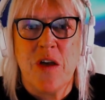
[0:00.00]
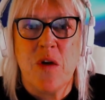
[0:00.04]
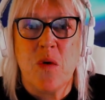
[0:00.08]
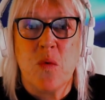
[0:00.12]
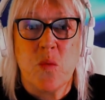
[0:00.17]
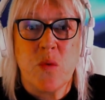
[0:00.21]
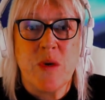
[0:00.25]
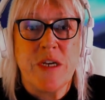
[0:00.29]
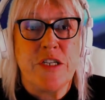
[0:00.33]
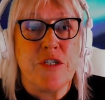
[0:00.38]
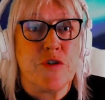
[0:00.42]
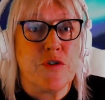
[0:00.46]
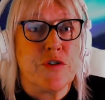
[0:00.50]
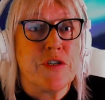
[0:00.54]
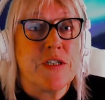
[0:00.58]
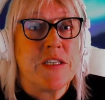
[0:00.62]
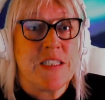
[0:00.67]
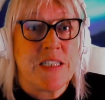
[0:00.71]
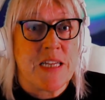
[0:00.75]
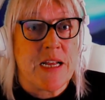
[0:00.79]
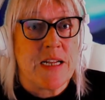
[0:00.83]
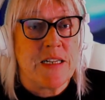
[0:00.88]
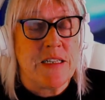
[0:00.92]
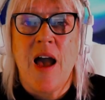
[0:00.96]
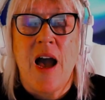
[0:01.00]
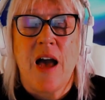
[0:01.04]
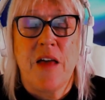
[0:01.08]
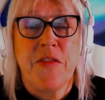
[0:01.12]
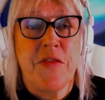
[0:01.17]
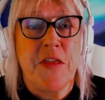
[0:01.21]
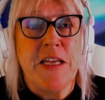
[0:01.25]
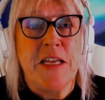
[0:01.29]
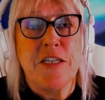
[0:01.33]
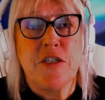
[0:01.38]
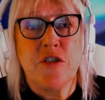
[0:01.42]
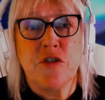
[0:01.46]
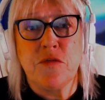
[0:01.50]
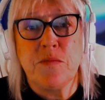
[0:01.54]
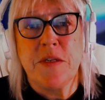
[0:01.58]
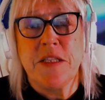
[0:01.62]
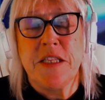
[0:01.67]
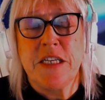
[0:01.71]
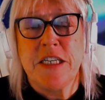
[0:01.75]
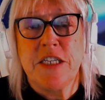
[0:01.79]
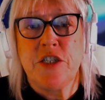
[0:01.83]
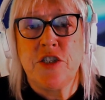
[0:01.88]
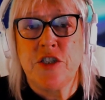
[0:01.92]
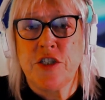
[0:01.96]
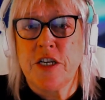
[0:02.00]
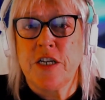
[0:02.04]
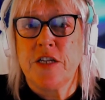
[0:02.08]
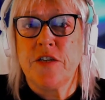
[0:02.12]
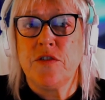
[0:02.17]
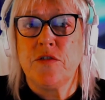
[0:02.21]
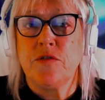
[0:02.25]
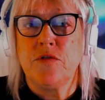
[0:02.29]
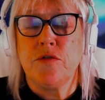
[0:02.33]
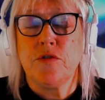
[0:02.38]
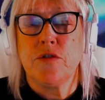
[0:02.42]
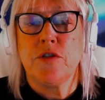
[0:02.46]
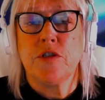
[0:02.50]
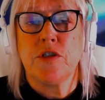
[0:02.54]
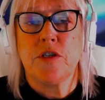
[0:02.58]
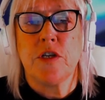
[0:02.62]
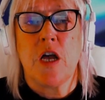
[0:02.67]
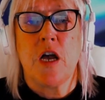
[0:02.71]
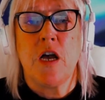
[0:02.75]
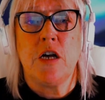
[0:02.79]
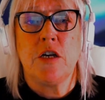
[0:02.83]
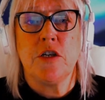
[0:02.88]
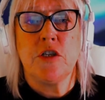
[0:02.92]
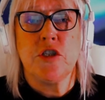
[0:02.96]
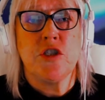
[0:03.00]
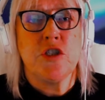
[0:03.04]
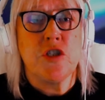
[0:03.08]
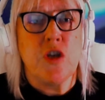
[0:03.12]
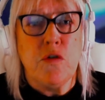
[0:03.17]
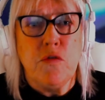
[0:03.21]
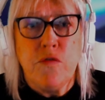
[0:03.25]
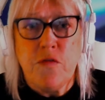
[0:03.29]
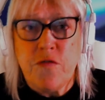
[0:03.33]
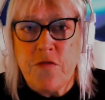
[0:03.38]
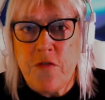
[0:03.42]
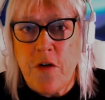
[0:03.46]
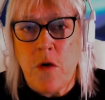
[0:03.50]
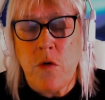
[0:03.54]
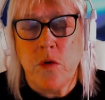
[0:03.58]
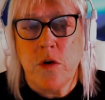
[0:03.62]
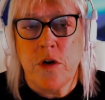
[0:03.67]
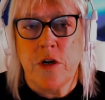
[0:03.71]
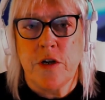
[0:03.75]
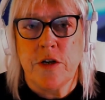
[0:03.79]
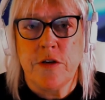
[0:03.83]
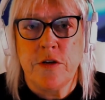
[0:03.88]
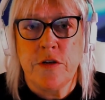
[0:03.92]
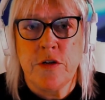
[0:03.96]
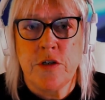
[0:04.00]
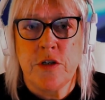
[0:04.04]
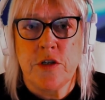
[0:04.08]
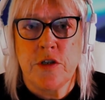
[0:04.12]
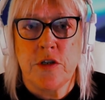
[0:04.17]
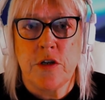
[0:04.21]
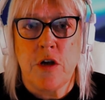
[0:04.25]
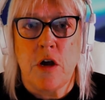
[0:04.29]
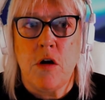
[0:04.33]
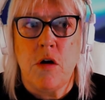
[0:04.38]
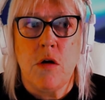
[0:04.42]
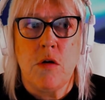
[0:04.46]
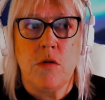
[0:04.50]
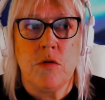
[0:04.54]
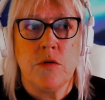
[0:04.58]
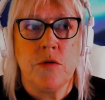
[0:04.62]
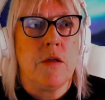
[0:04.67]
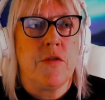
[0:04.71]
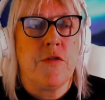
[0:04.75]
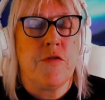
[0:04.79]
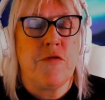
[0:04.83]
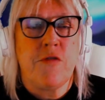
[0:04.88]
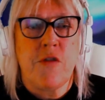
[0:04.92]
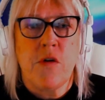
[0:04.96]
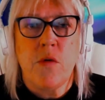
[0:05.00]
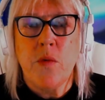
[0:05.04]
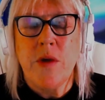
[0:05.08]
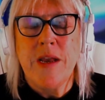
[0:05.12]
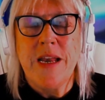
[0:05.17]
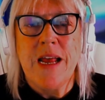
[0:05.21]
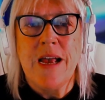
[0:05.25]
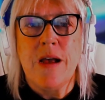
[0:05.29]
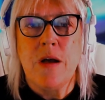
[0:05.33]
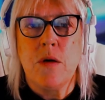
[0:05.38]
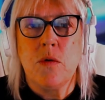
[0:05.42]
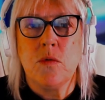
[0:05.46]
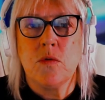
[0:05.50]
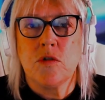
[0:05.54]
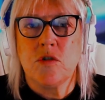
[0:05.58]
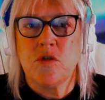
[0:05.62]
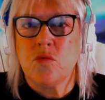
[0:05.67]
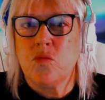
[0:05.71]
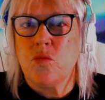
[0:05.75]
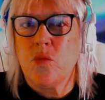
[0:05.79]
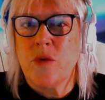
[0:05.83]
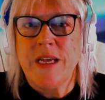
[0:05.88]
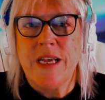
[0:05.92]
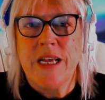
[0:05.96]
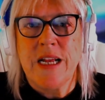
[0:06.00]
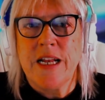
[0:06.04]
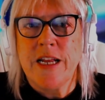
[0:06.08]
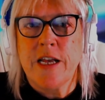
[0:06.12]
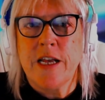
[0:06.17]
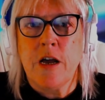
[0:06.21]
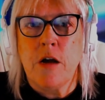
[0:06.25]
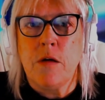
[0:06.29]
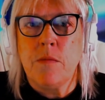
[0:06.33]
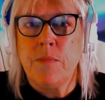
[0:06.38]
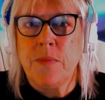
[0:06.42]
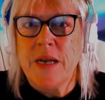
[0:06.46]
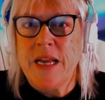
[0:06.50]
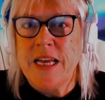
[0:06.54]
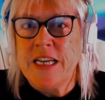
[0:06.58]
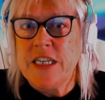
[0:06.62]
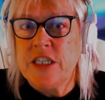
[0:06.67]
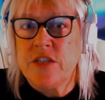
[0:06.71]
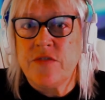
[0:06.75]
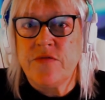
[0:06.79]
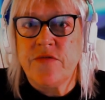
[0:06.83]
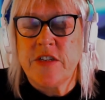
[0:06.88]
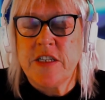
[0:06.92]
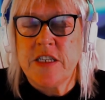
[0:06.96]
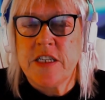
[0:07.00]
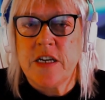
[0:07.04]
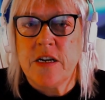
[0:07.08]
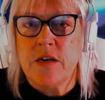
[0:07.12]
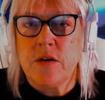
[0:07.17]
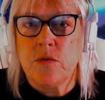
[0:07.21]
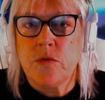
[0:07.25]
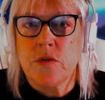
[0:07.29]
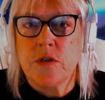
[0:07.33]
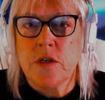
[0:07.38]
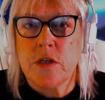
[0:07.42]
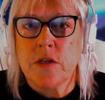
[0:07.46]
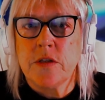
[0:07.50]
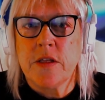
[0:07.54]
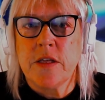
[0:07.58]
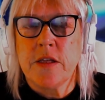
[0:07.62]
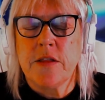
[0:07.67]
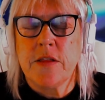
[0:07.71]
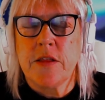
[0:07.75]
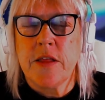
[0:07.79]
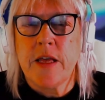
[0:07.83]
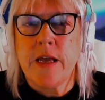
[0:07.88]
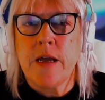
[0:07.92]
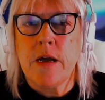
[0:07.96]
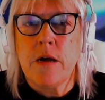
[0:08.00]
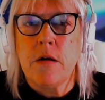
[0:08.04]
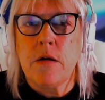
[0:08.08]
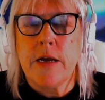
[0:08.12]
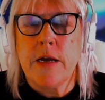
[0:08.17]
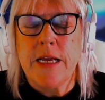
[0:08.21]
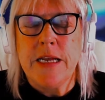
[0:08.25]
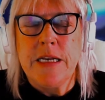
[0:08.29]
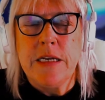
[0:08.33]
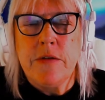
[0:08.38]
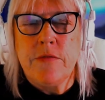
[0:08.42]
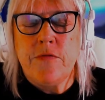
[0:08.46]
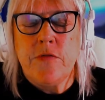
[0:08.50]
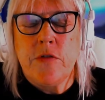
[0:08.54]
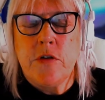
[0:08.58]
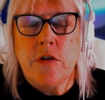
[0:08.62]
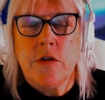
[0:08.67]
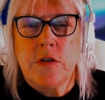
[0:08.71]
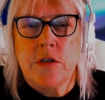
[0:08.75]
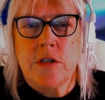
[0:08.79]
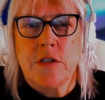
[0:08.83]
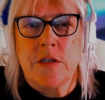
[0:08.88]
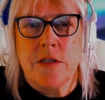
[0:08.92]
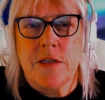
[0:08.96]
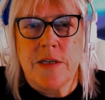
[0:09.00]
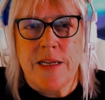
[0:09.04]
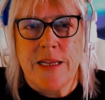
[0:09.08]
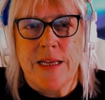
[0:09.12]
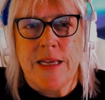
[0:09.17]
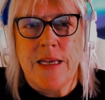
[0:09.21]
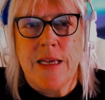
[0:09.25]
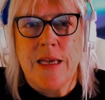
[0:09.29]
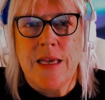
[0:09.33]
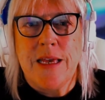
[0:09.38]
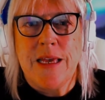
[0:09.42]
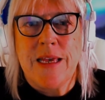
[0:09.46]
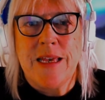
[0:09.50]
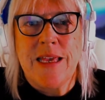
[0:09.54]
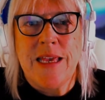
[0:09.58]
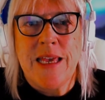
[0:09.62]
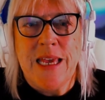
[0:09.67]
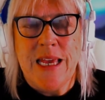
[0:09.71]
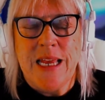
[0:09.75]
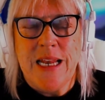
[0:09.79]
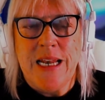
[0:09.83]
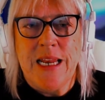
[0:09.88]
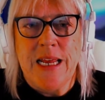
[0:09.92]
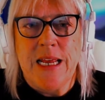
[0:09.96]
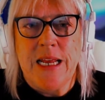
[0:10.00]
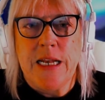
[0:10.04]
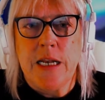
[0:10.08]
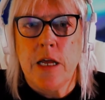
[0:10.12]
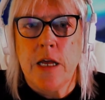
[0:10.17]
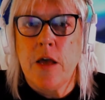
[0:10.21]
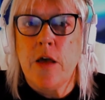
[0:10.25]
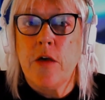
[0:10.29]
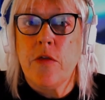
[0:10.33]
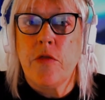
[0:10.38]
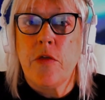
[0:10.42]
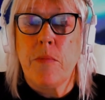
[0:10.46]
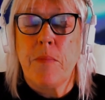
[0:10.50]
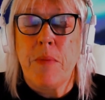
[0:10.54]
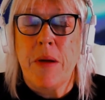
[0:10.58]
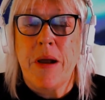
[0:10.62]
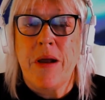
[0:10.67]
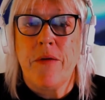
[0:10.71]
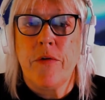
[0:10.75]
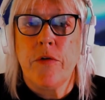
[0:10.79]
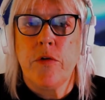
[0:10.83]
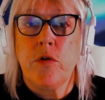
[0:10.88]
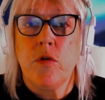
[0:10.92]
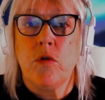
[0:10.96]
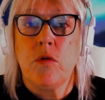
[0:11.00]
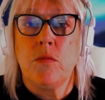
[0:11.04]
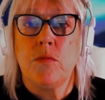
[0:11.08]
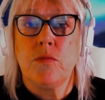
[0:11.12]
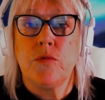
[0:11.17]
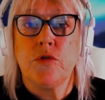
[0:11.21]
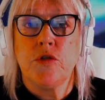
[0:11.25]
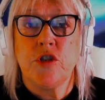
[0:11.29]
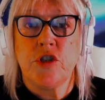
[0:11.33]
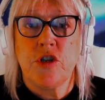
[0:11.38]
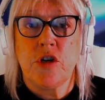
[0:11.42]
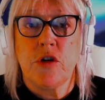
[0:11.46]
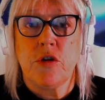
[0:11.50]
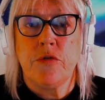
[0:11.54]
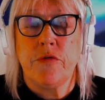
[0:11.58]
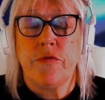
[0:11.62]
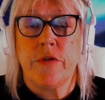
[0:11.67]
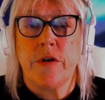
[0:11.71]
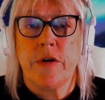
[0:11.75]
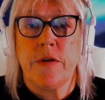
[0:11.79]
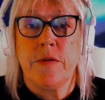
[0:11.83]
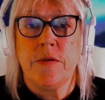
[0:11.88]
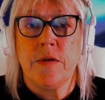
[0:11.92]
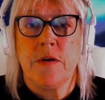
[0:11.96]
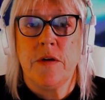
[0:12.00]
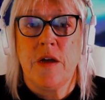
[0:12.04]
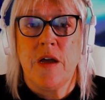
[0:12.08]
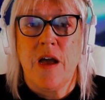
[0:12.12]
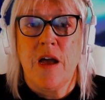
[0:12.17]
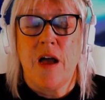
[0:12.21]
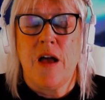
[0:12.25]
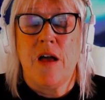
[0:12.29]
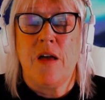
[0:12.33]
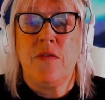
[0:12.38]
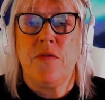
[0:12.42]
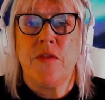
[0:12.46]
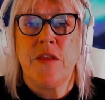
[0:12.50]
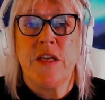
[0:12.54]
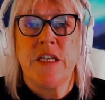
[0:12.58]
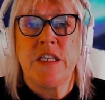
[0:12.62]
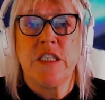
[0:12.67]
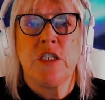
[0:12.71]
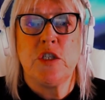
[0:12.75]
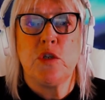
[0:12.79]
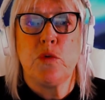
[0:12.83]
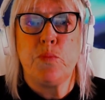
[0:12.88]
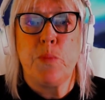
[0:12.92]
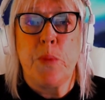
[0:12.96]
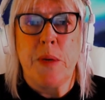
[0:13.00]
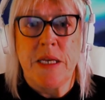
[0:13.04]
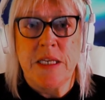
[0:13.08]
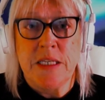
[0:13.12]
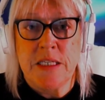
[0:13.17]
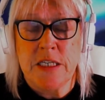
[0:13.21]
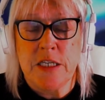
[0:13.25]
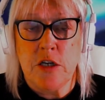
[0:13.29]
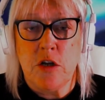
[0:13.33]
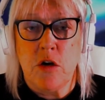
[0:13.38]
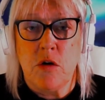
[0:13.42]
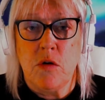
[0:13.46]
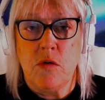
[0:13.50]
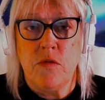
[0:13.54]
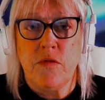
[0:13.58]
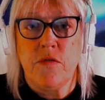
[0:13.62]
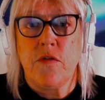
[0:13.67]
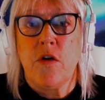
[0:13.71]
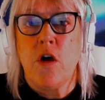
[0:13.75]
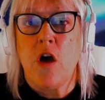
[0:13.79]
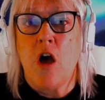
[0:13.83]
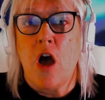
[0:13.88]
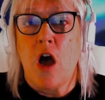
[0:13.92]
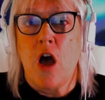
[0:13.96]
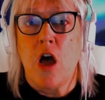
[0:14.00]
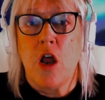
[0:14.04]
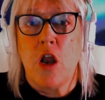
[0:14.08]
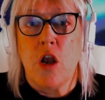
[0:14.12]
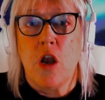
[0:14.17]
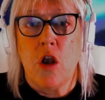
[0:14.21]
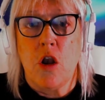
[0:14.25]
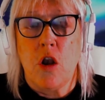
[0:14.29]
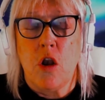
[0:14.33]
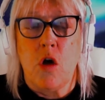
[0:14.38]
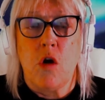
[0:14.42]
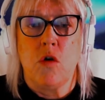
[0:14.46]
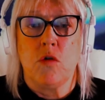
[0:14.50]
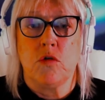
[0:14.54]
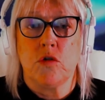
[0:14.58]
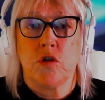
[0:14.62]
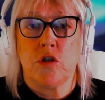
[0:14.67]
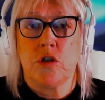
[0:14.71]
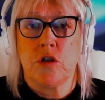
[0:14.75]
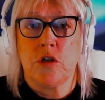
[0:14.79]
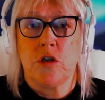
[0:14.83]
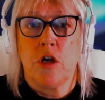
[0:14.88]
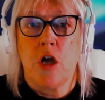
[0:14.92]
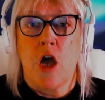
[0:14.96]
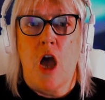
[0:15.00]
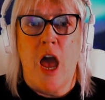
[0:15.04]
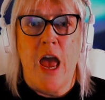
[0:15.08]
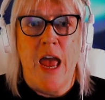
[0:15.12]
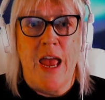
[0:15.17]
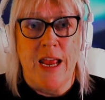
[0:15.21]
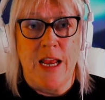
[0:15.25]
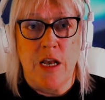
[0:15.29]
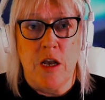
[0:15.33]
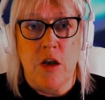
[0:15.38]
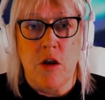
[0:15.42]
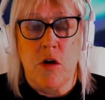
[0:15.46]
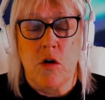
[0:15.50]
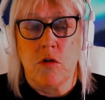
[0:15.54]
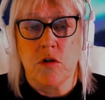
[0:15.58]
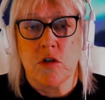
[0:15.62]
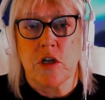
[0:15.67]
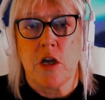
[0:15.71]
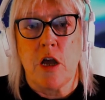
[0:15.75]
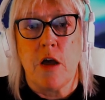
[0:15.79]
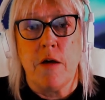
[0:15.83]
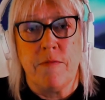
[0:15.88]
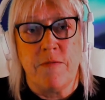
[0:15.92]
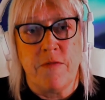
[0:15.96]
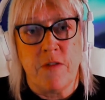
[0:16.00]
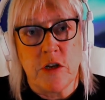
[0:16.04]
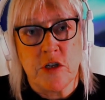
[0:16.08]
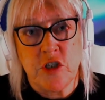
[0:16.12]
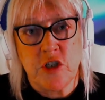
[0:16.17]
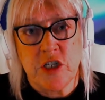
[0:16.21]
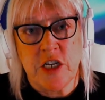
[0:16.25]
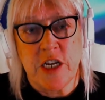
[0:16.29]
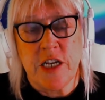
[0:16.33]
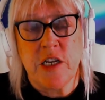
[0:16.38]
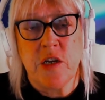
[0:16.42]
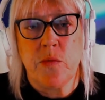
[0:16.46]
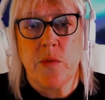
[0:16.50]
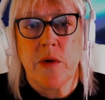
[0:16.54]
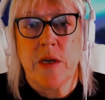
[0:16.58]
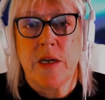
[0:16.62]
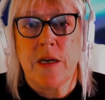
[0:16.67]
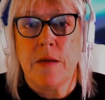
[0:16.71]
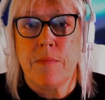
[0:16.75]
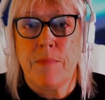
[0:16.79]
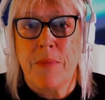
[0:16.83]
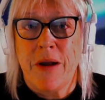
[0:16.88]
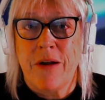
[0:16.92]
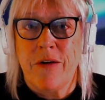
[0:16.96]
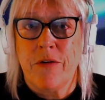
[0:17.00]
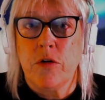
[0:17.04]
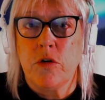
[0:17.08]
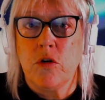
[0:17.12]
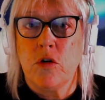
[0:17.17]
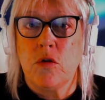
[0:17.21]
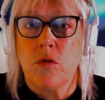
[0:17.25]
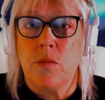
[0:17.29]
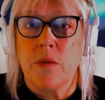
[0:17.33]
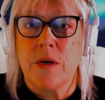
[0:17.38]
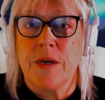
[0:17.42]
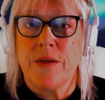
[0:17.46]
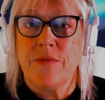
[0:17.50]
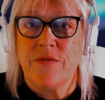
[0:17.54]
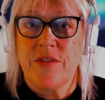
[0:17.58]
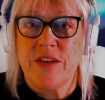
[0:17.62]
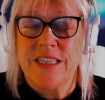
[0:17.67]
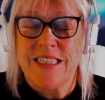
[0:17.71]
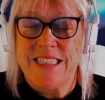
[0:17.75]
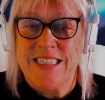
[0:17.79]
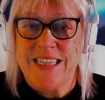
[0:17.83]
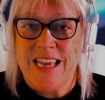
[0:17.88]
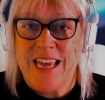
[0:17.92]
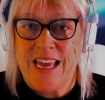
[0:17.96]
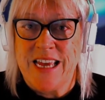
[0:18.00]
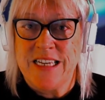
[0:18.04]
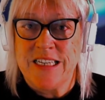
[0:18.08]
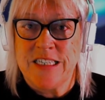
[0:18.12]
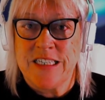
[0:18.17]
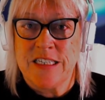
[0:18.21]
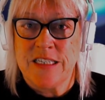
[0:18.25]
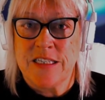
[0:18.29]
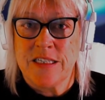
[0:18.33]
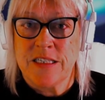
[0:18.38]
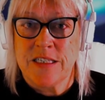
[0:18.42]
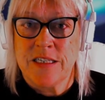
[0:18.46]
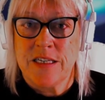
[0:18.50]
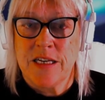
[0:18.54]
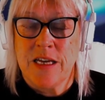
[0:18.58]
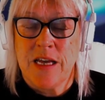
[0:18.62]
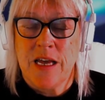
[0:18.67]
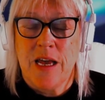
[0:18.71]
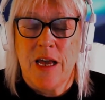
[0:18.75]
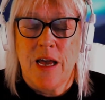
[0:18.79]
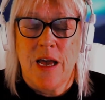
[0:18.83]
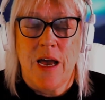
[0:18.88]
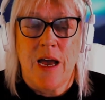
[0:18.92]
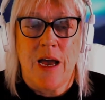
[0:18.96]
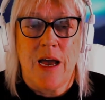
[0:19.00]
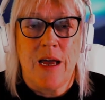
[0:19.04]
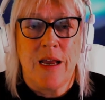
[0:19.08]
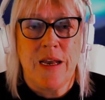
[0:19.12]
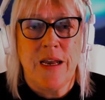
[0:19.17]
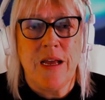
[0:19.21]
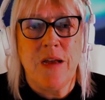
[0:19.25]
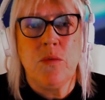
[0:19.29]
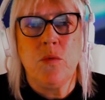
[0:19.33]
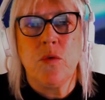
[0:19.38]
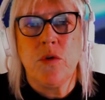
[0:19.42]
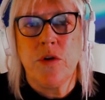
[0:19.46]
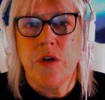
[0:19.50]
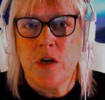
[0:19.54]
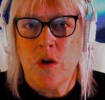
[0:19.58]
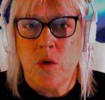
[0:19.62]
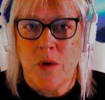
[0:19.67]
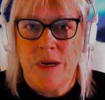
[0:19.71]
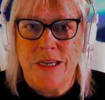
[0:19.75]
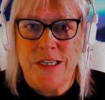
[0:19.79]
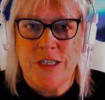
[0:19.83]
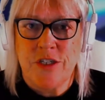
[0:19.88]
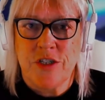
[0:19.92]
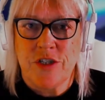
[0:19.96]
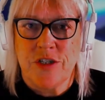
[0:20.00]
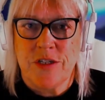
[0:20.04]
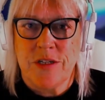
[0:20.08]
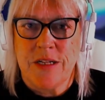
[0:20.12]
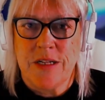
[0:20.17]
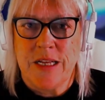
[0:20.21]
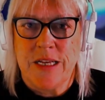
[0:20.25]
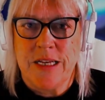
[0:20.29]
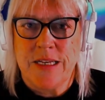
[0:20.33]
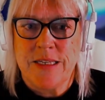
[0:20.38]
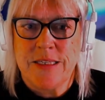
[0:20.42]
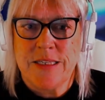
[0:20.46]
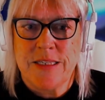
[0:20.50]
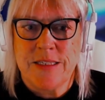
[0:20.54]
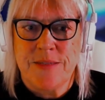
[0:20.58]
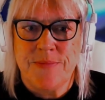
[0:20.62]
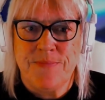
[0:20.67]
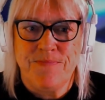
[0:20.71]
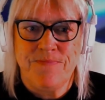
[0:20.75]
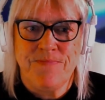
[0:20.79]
we took a stand. I think some of these channels are so focused on throwing out weekly compilation videos that they are inadvertently killing the paranormal genre. And this is pissing off a lot of genuine paranormal investigators, and I want to question this.